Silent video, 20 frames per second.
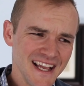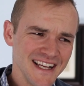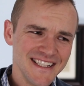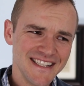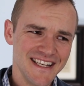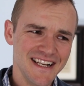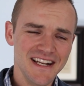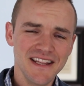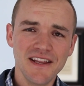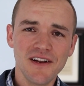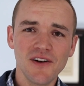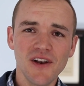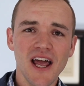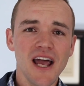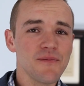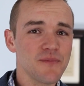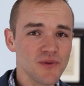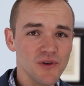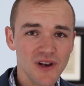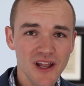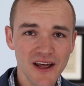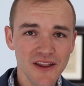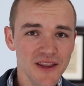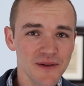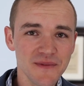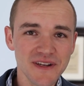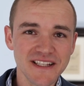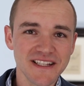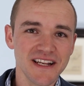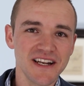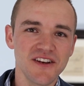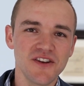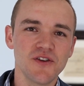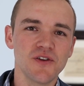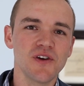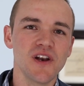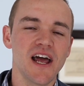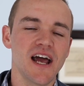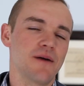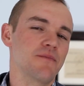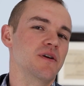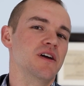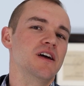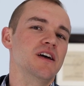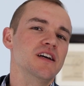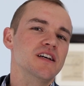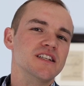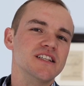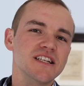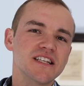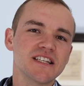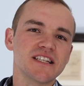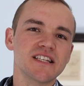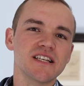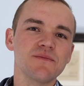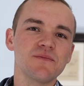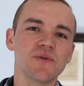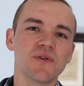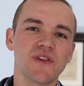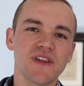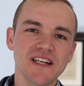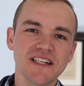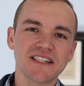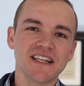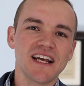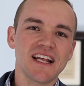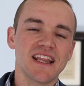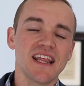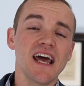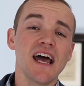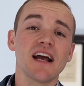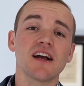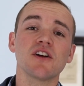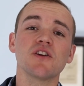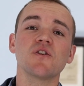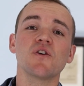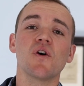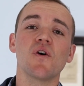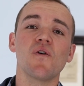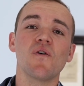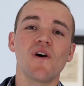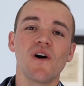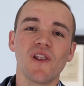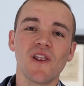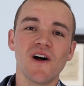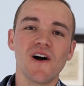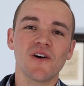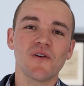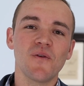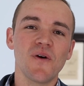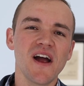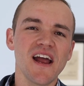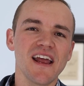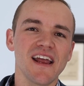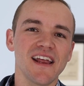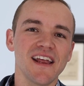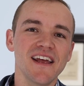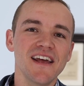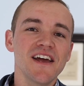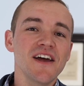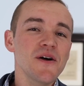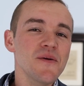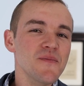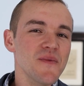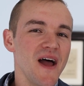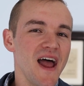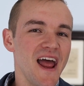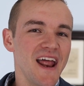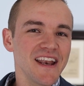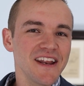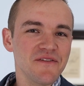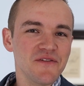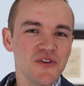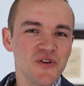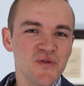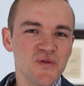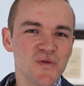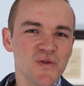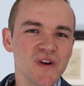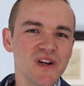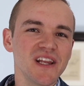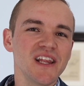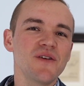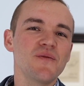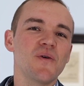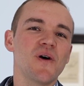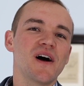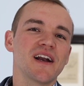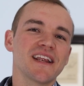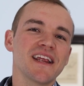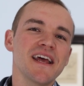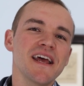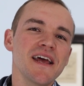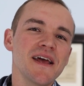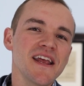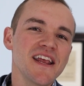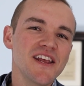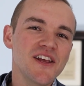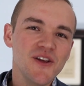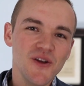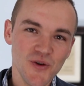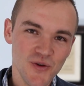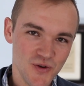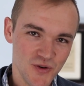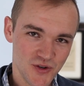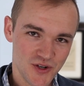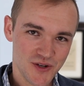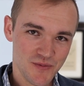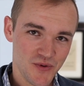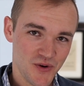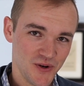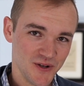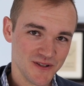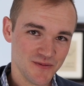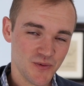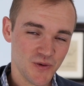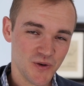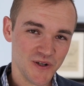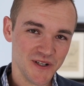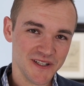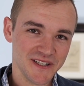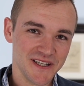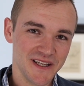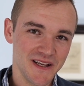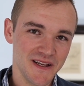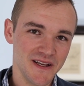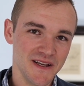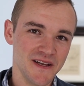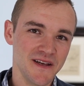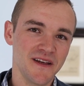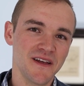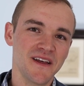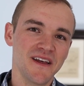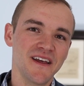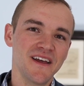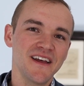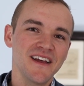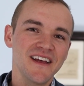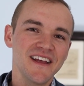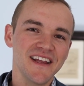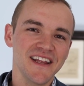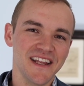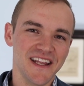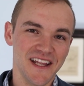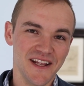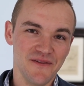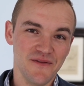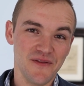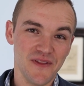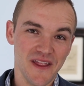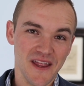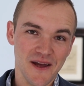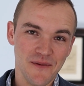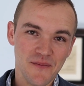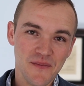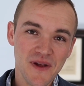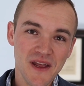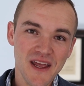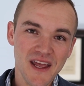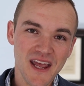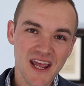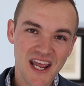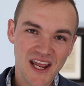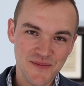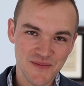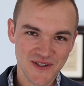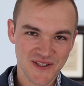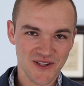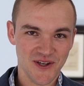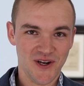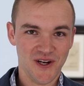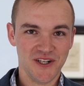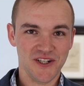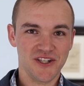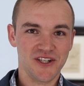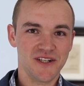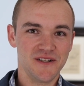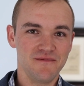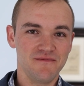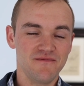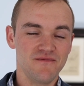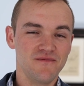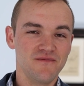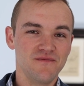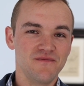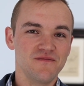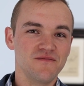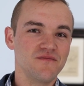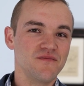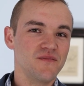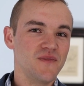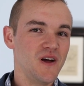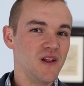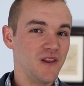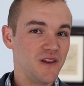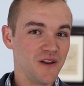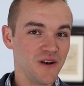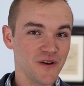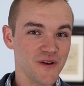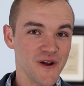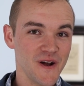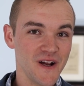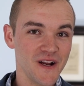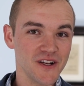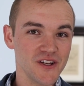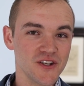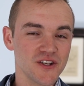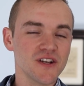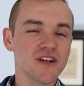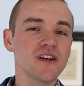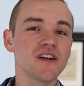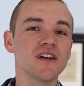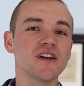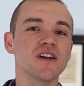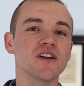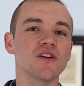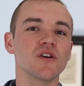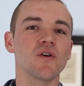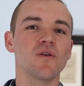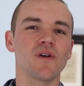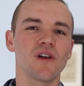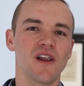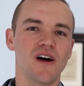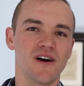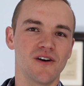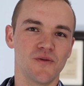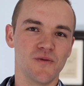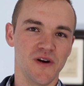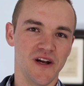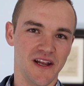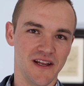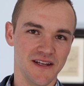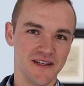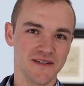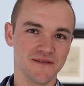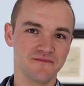Sit in their lap or allow them to sit in your lap. It's just simple things like that can go a long way. And if you really want huge bonus points, give them a massage. A little touch can go a long way.